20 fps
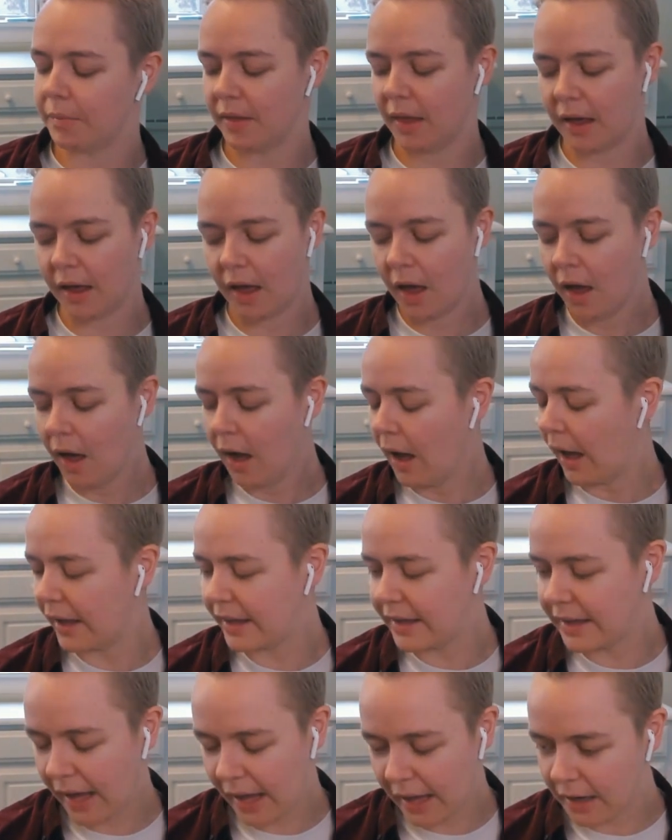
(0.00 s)
Like, I
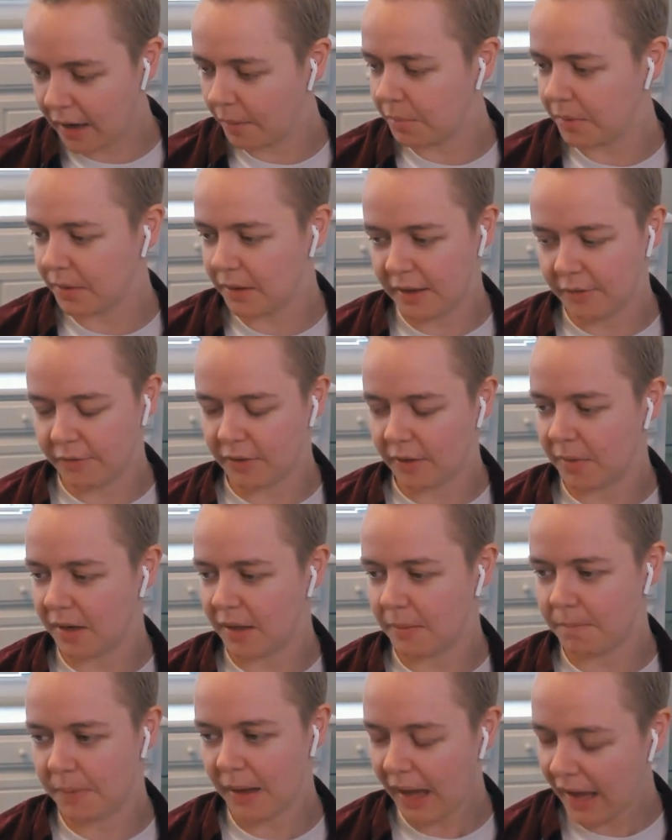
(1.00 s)
cannot believe somebody
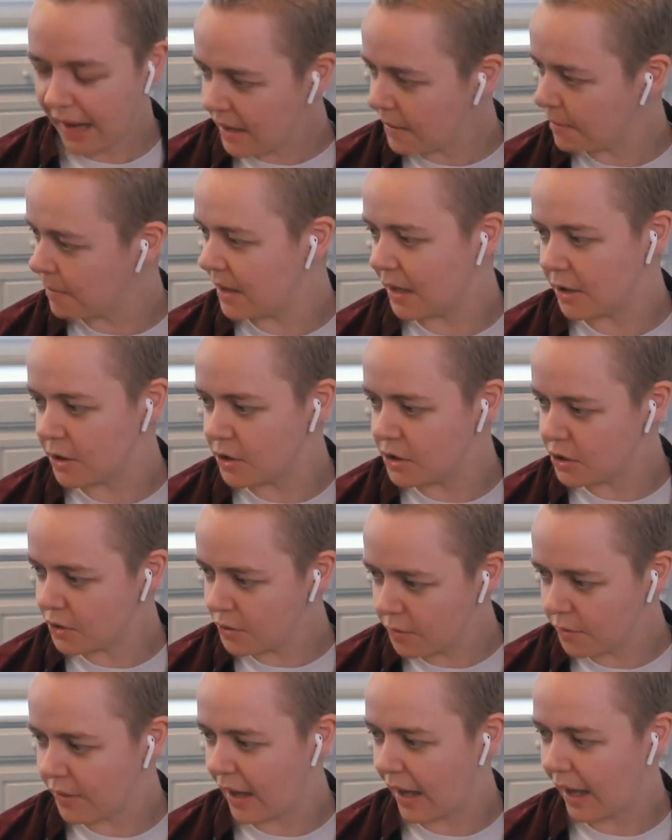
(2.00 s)
paid me to
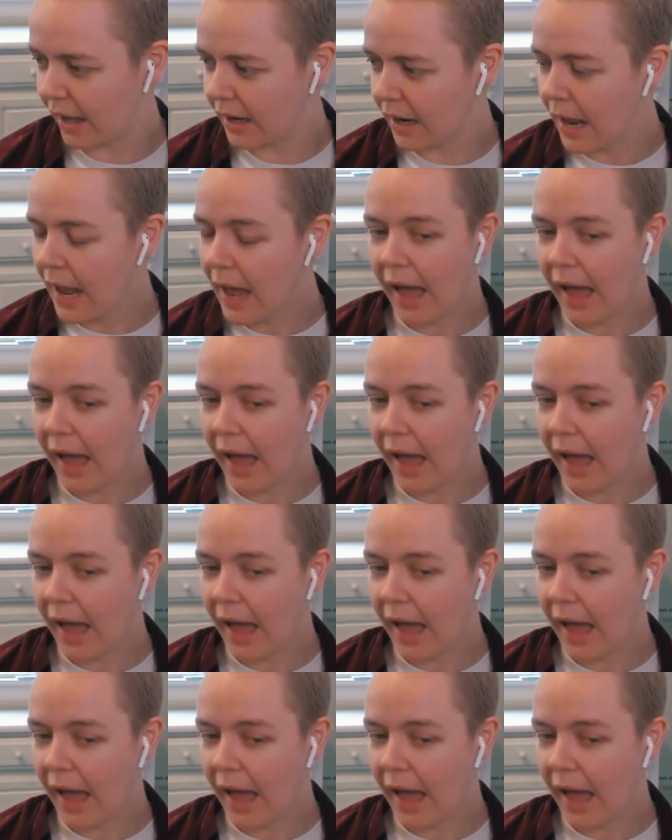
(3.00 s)
do that.